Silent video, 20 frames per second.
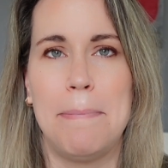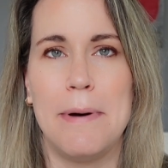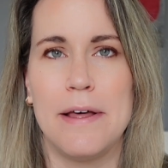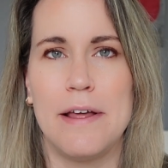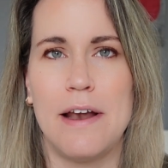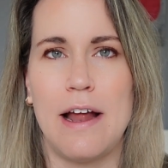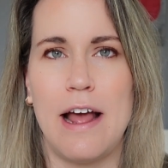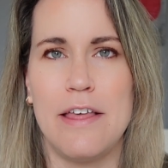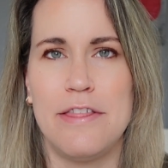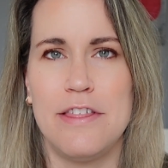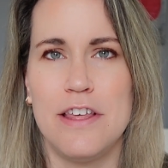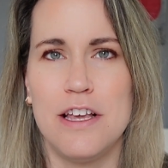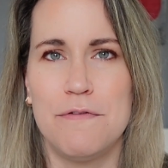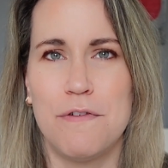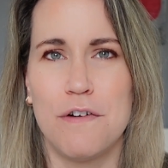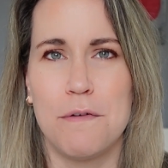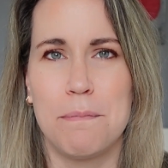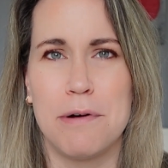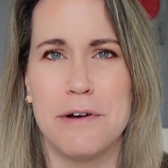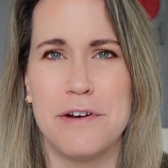but I think
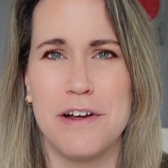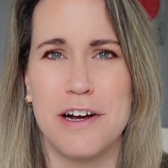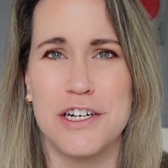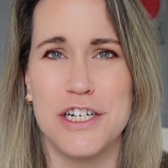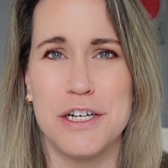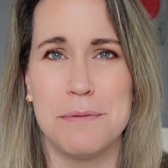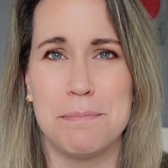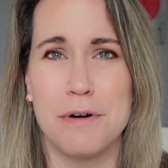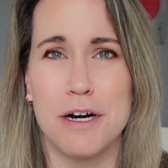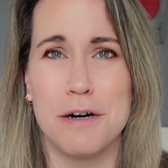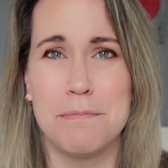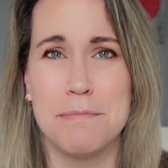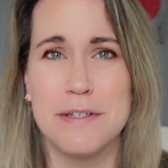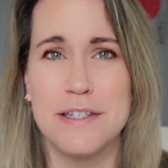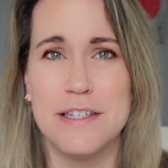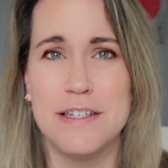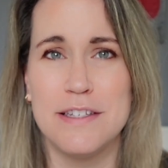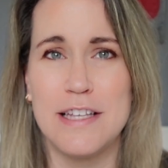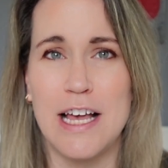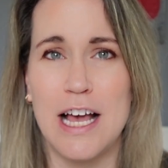for production
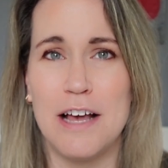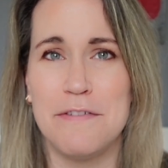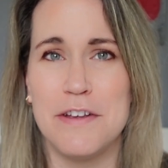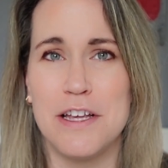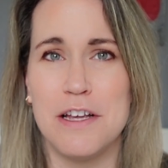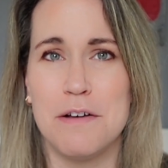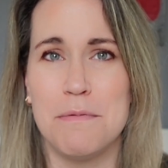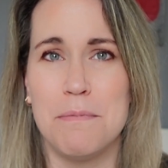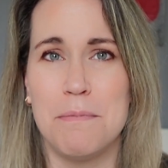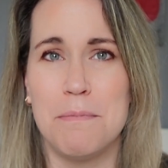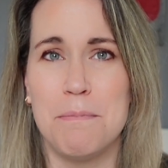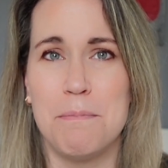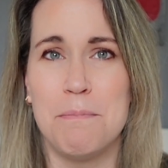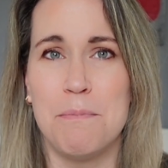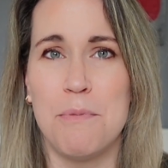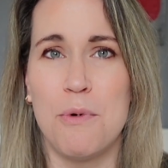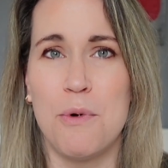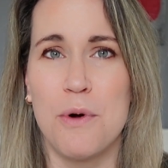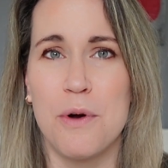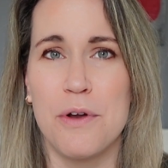purposes, having
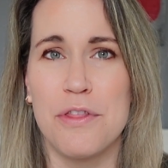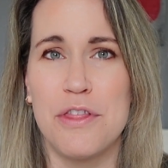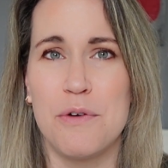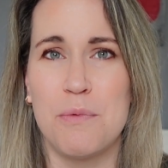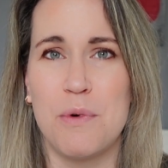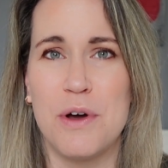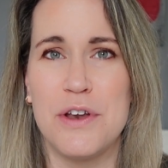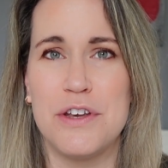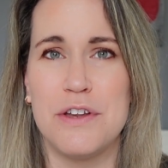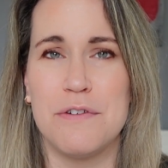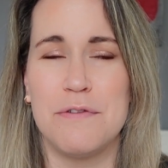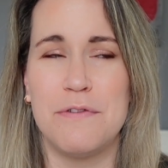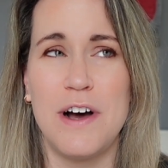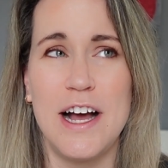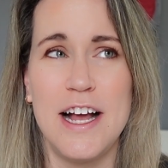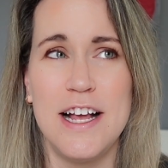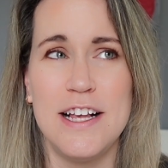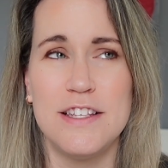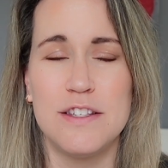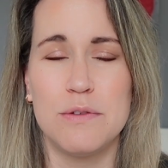more than one
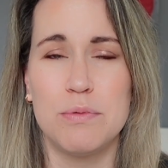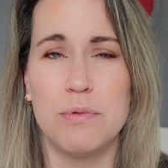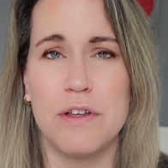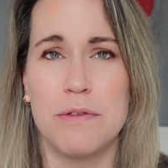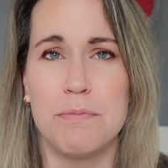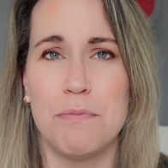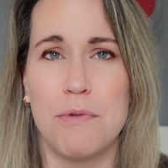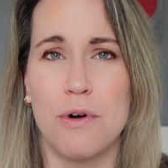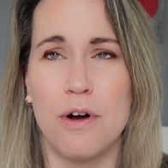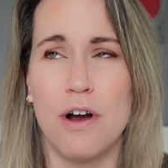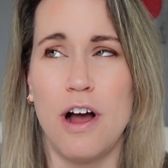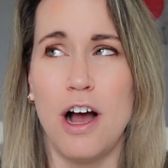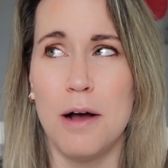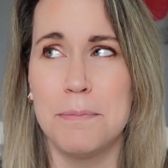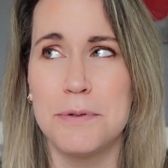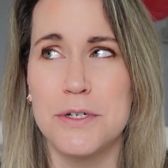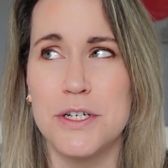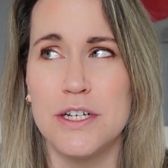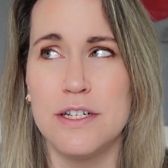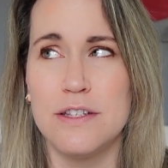device with more
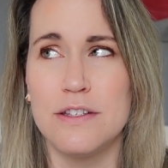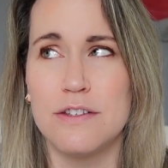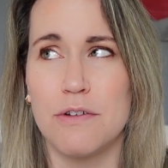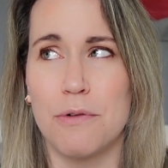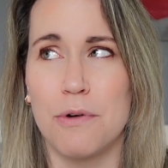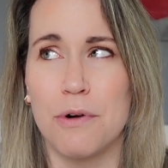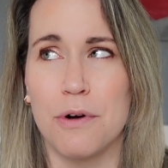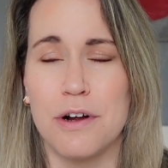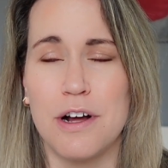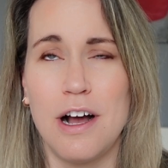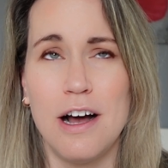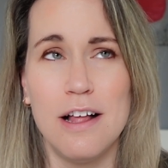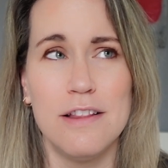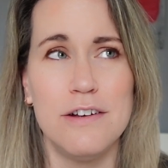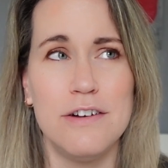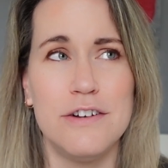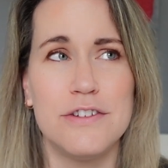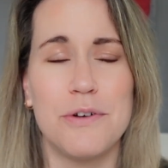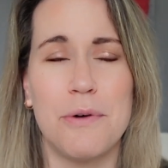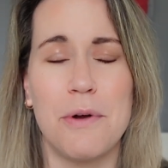options or
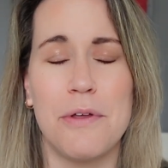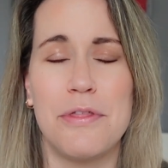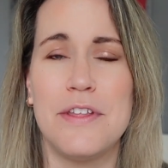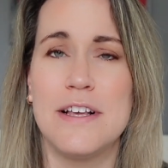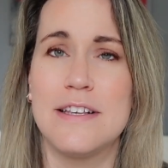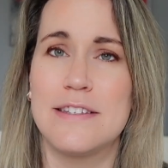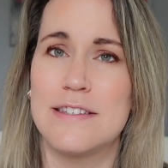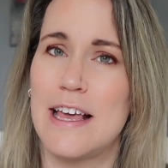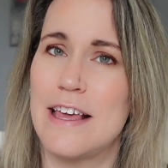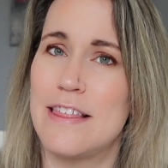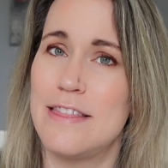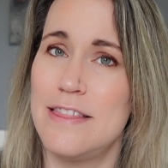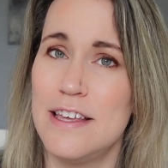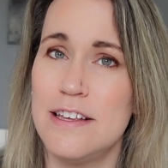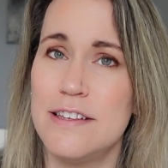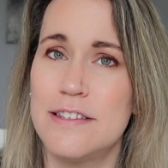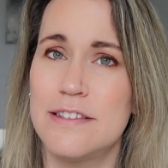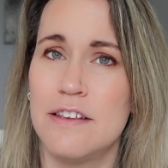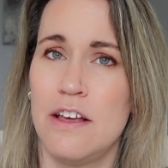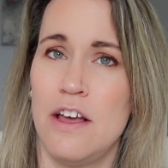colors or things like
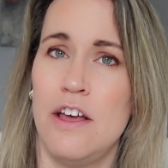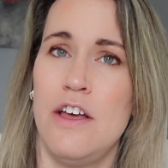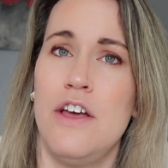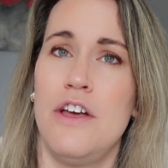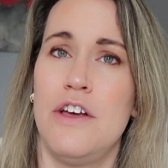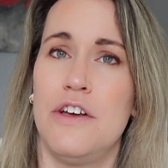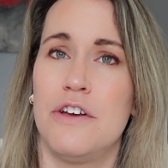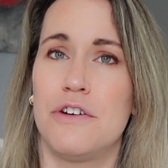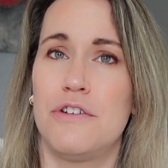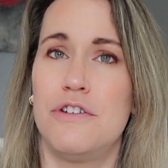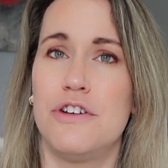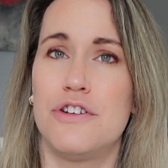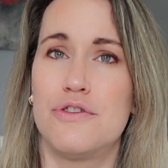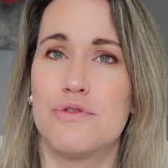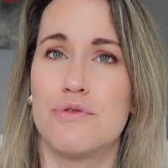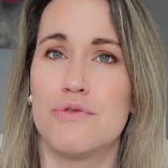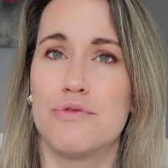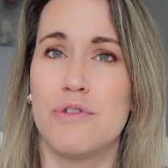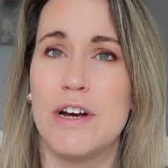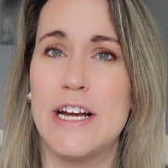this could
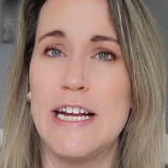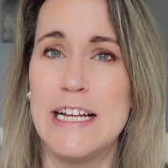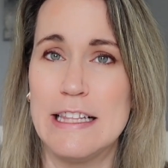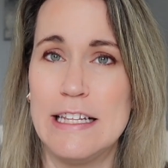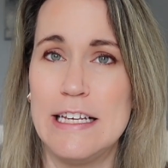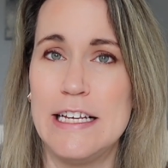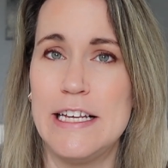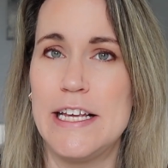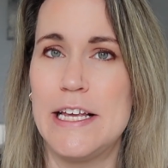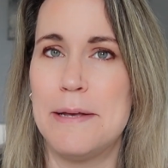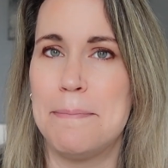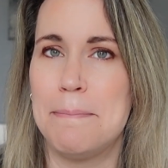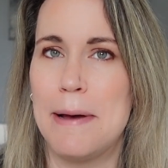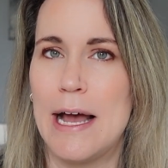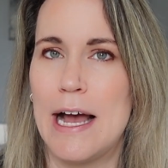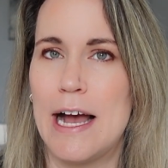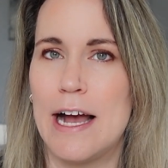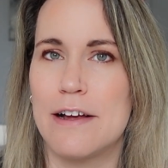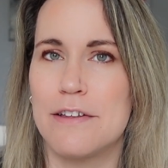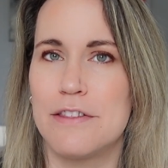greatly
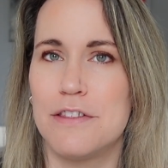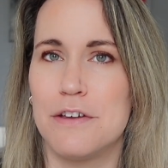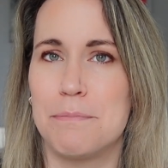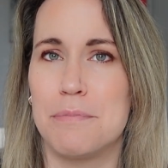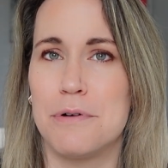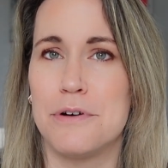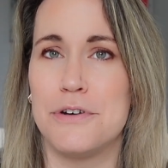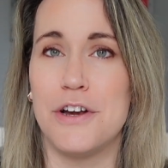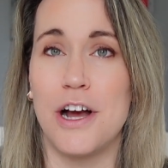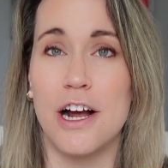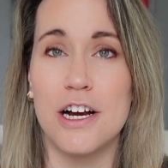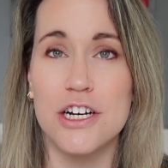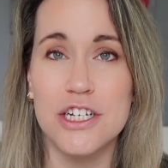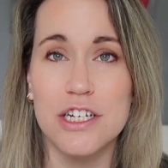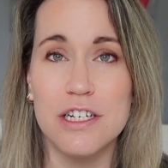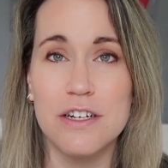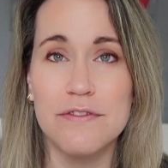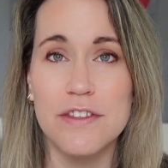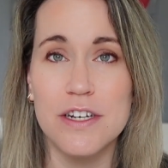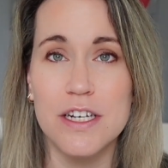impact the
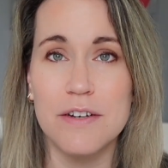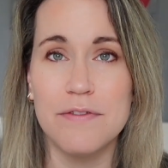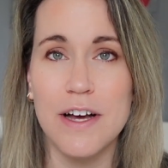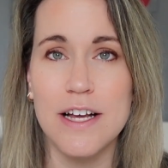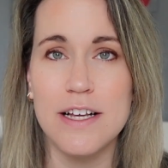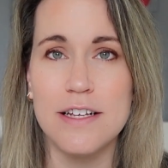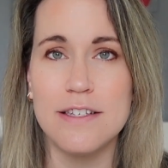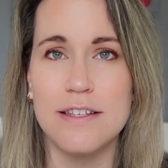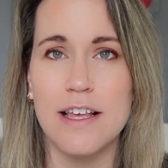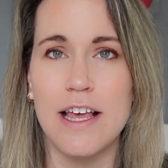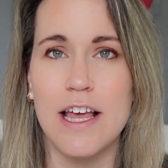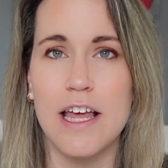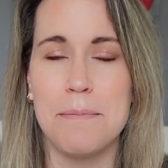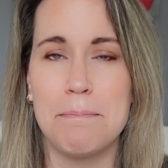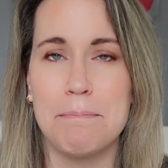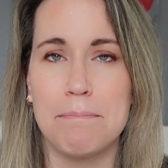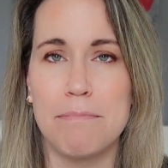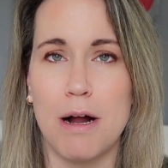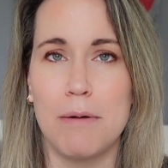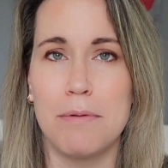production of the device
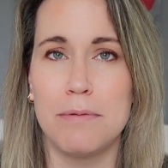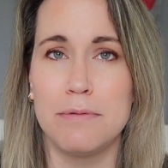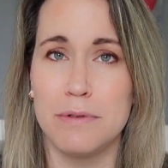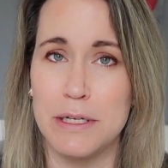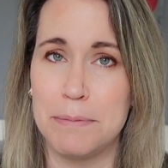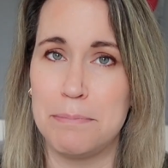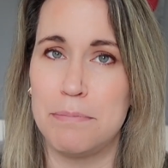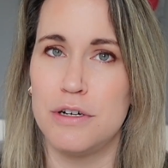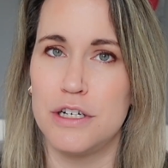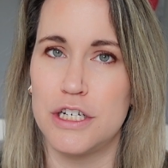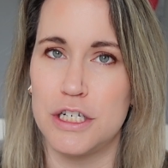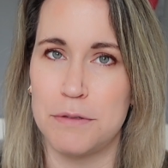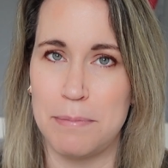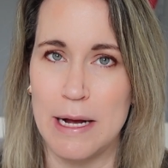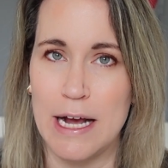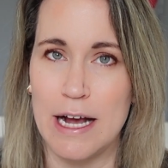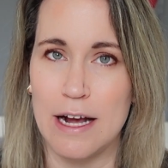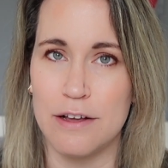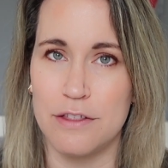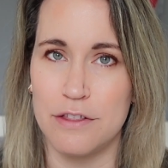and probably push
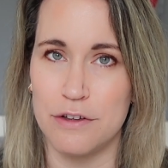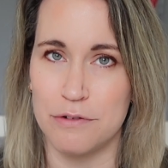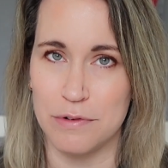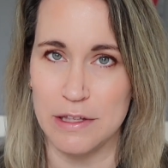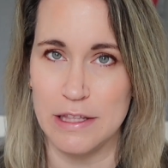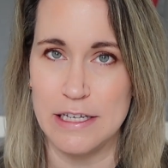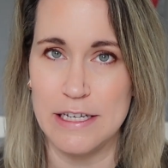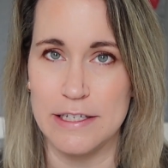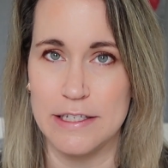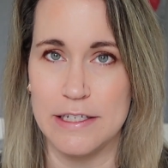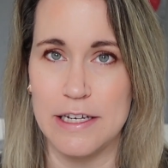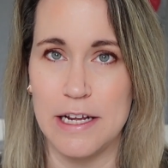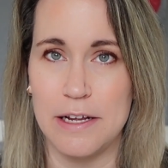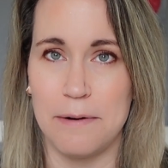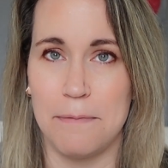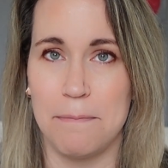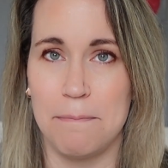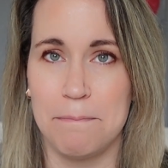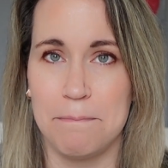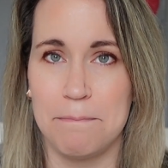back the release
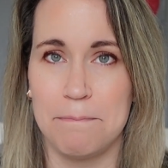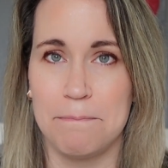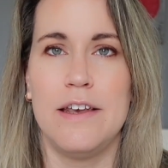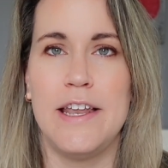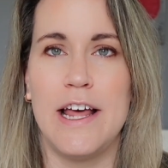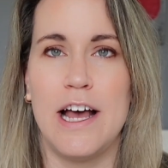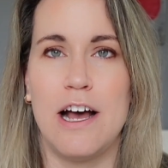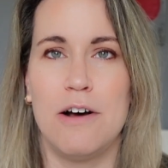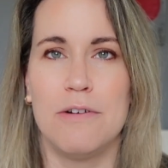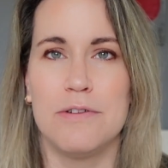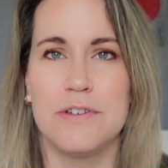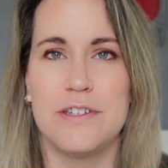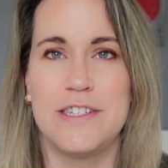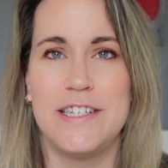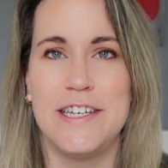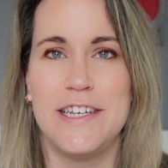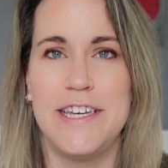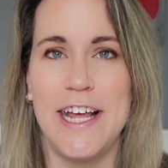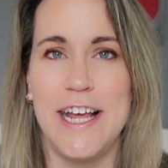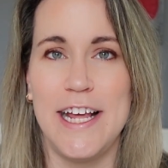date. Now,
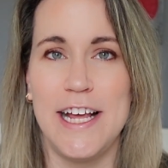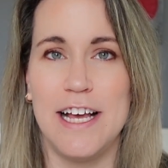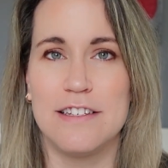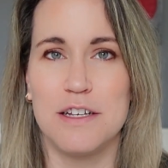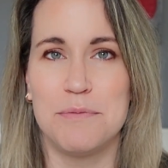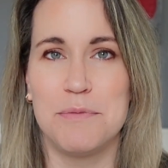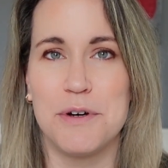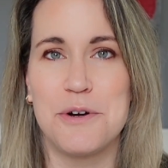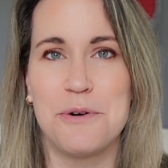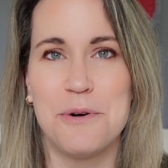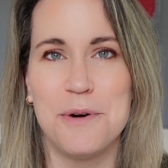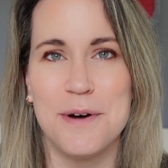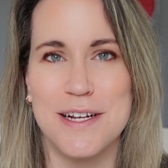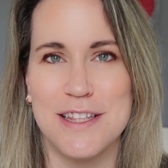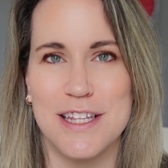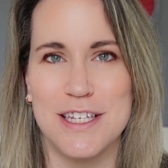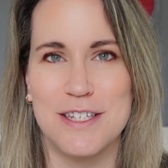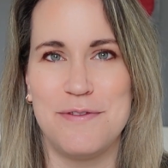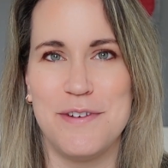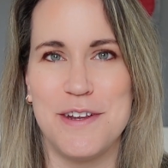today, as I'm
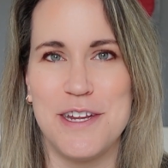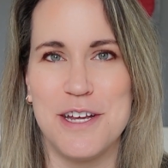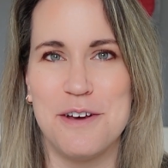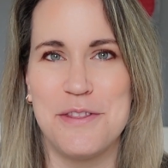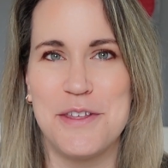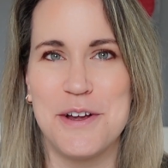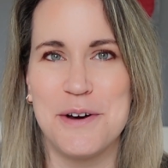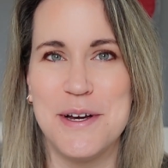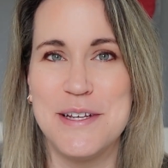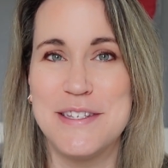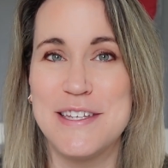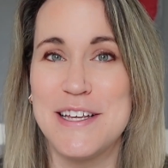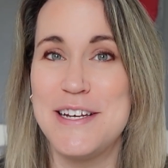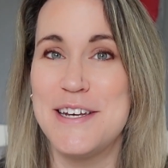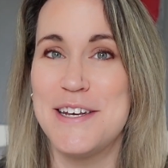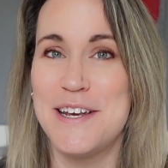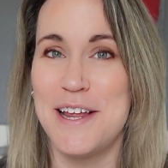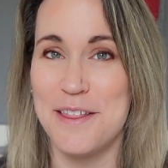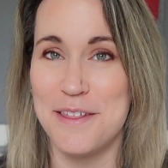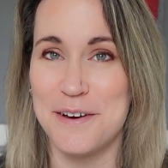recording this video, there is
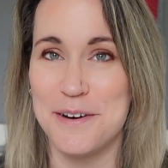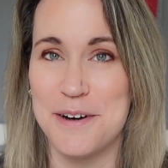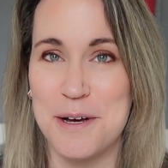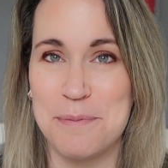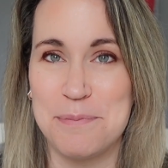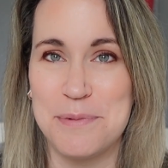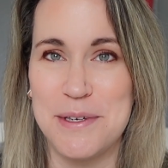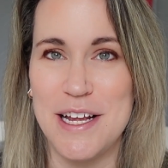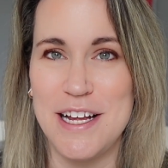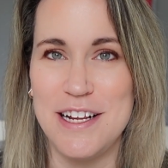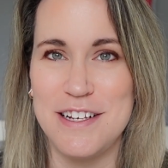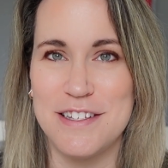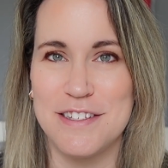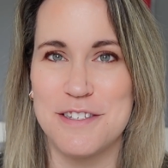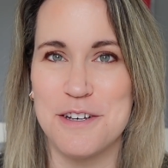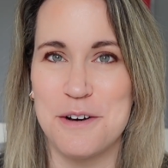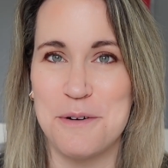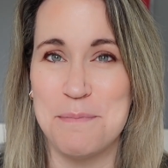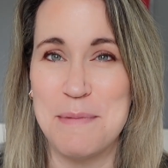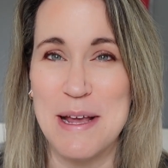another update.
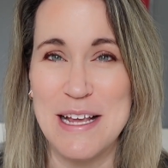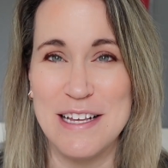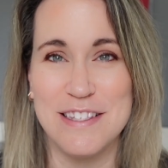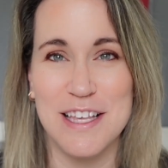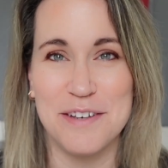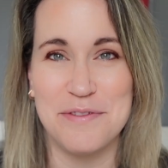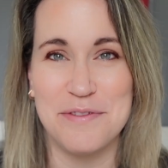So May